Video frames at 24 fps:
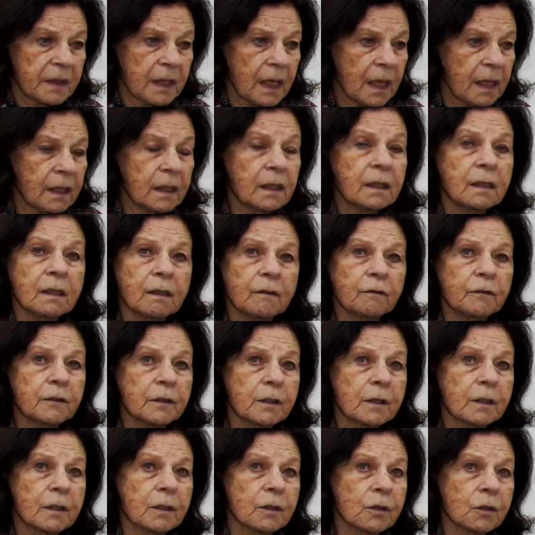any
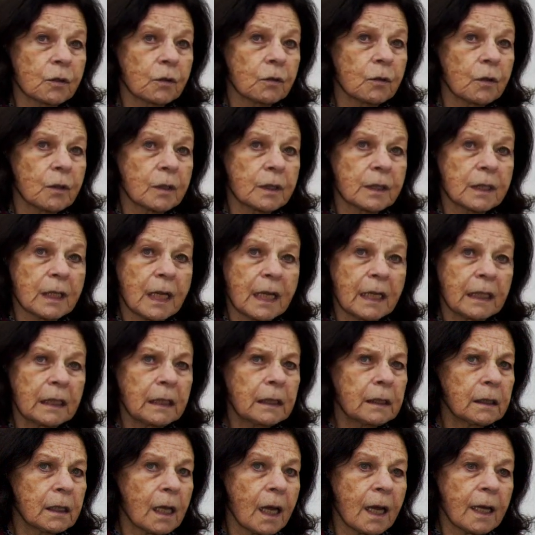differences, across any
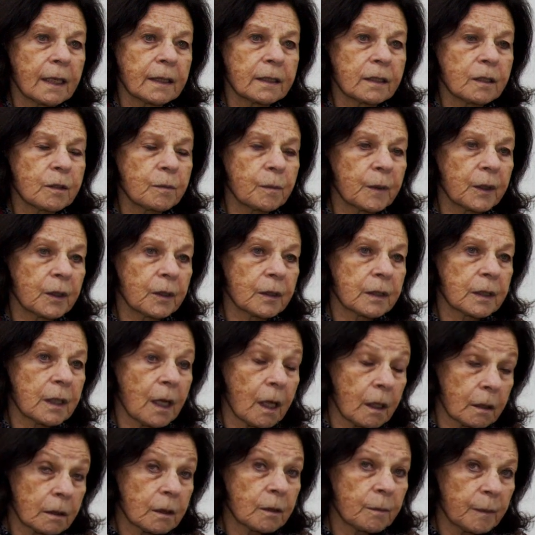lines, because
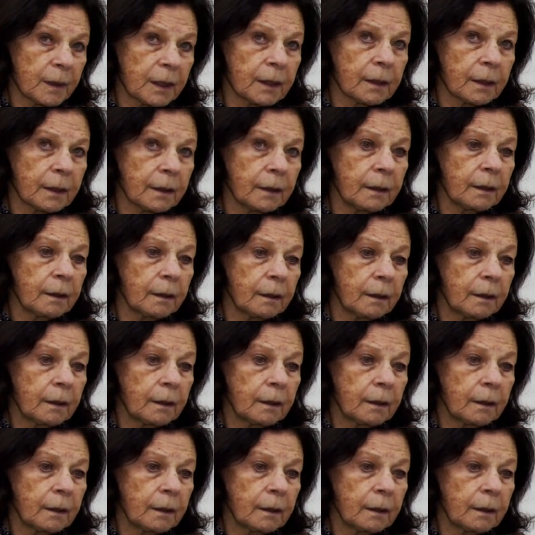ultimately,